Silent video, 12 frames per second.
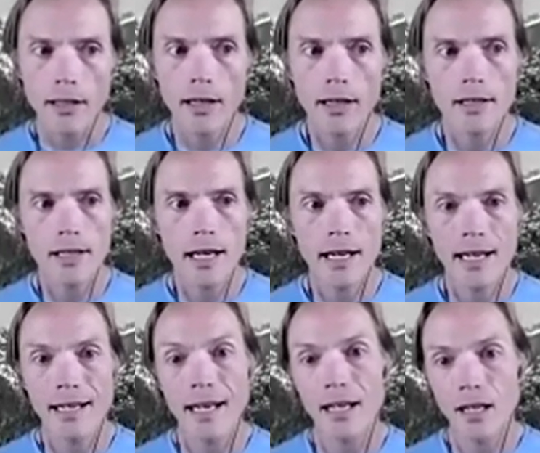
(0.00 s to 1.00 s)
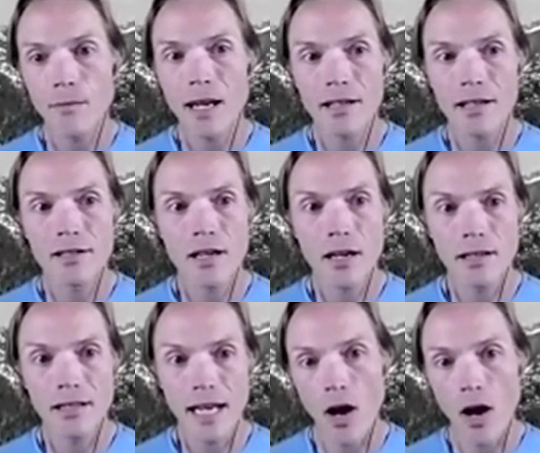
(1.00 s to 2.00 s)
is a Canadian-based
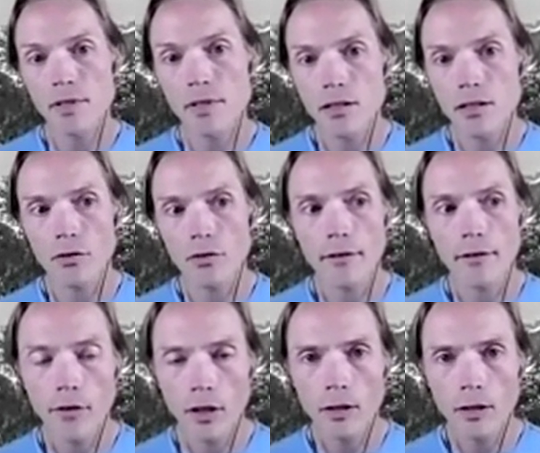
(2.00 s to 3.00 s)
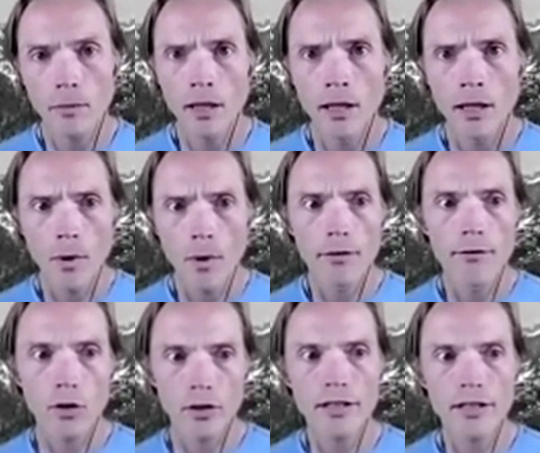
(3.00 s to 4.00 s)
DevOps consulting firm. We are
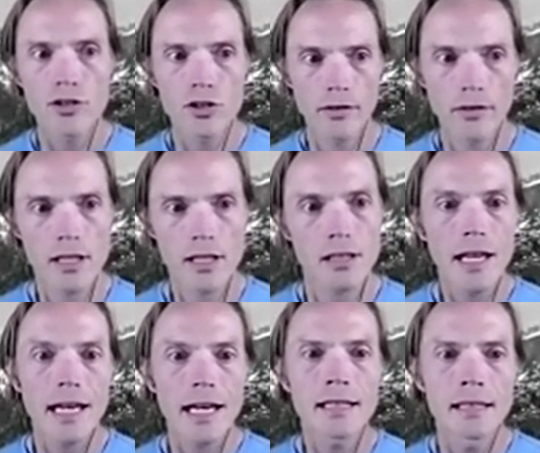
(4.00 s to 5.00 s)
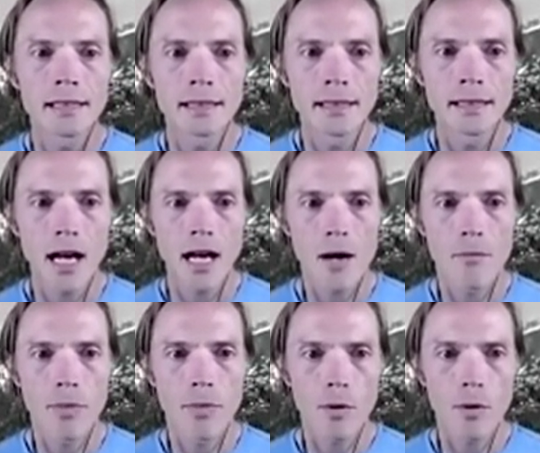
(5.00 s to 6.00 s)
fully services-led,
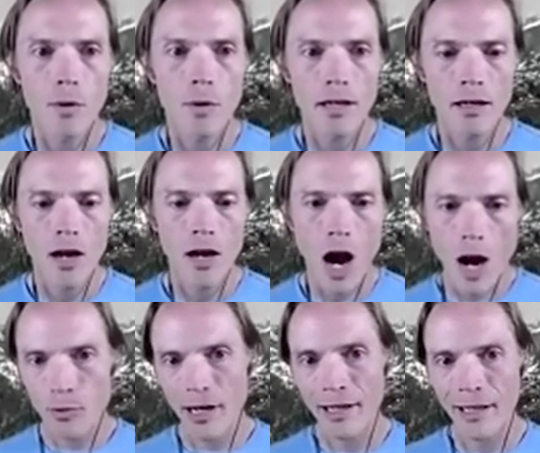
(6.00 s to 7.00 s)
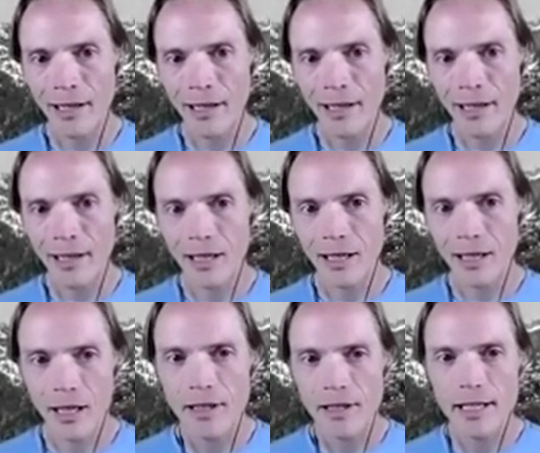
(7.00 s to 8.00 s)
but we operate in a bit of a
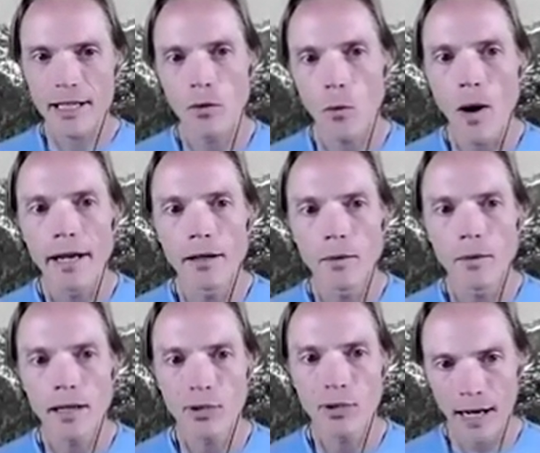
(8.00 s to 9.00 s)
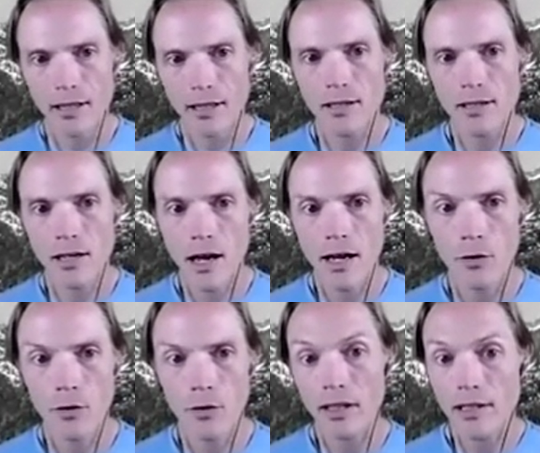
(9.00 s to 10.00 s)
different way. We practice an
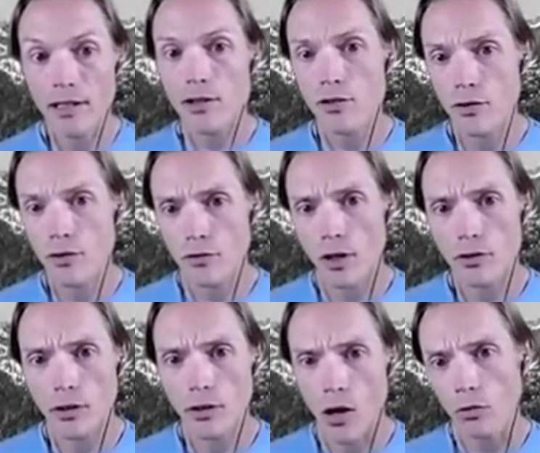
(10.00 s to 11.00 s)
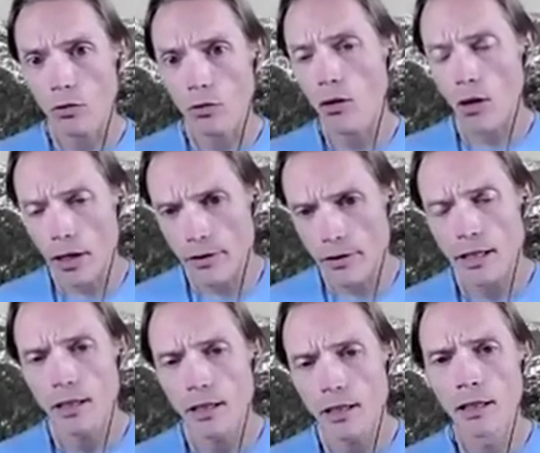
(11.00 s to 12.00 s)
organizational structure called holacracy.
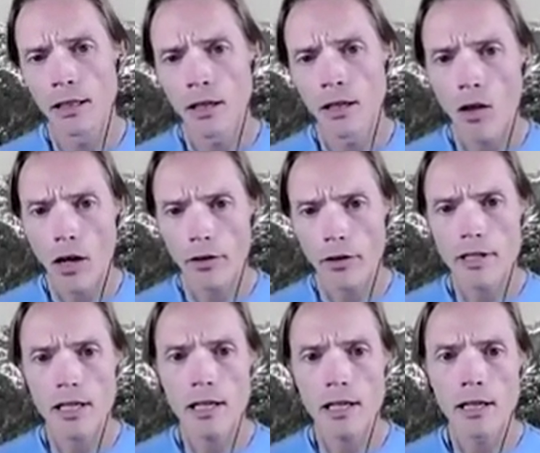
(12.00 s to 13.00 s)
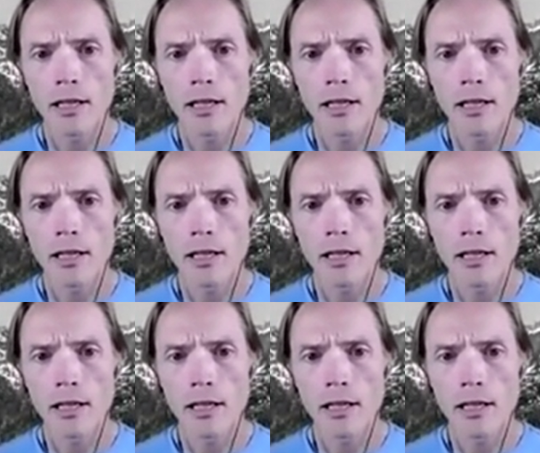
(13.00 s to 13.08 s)
Holacracy,